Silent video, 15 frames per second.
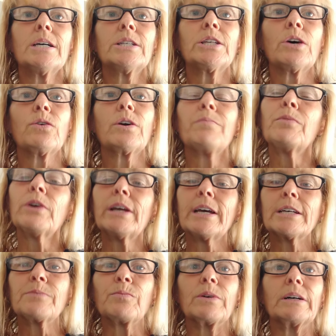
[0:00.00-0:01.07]
So good morning,
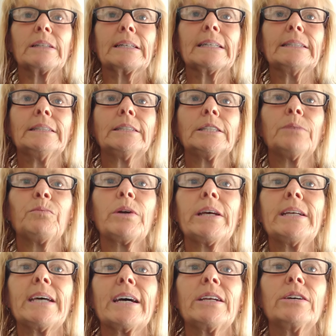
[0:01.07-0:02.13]
Esmeralda. Good
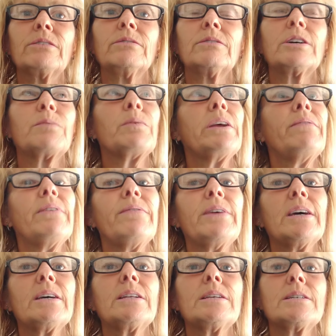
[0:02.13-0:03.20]
morning, Daniel. Good morning,
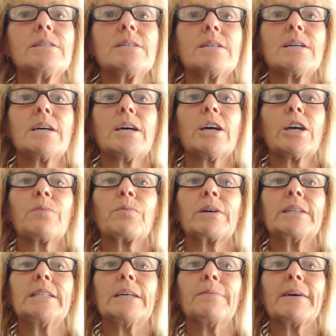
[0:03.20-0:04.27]
Vivian. Good
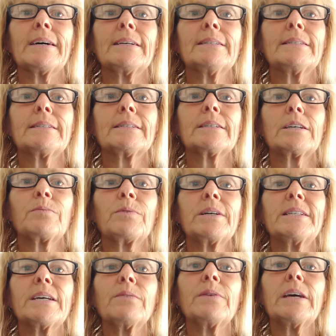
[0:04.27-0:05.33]
morning, Seabass. Good
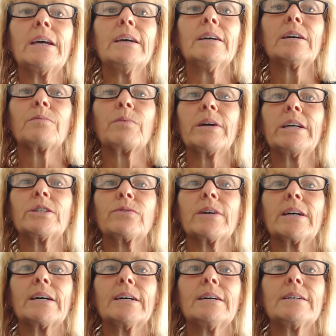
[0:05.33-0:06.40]
morning, Zoe. Good morning,
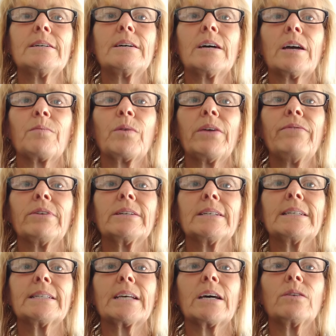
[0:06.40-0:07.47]
Andrea. Good morning,
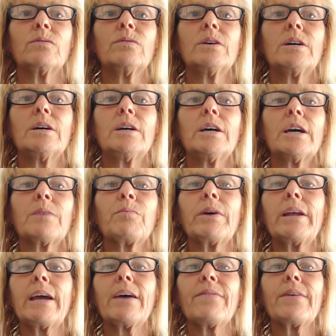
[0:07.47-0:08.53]
Francisco. Good
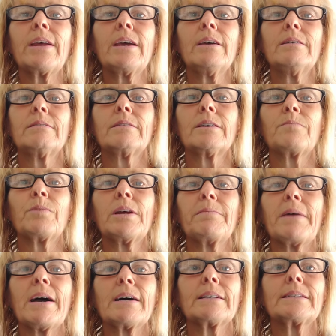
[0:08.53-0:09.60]
morning, Anthony. Good morning,
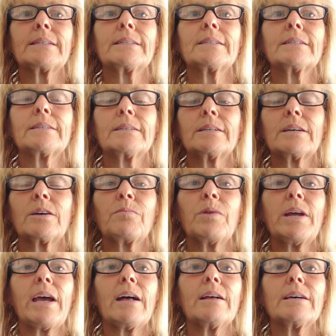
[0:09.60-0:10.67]
Max. Good
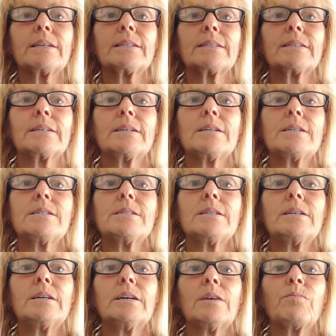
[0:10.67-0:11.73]
morning, Alex.
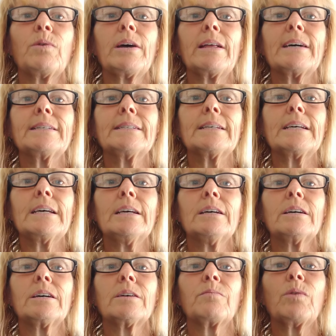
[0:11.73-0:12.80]
Good morning, Leslie. Good
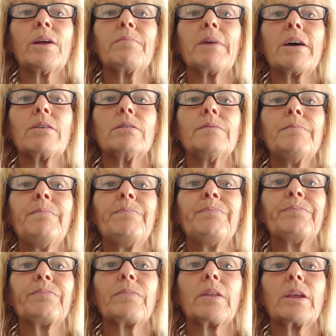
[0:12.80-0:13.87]
morning, Michael. Good
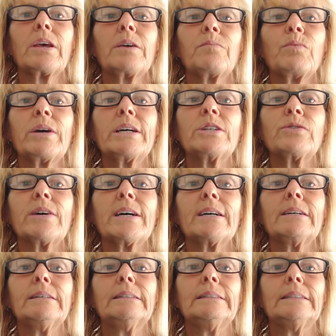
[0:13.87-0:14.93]
morning,
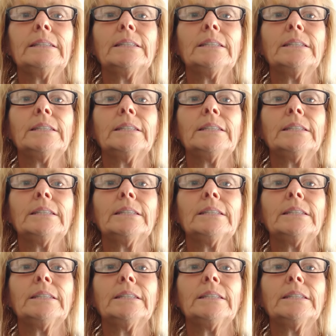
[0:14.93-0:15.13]
Andrea.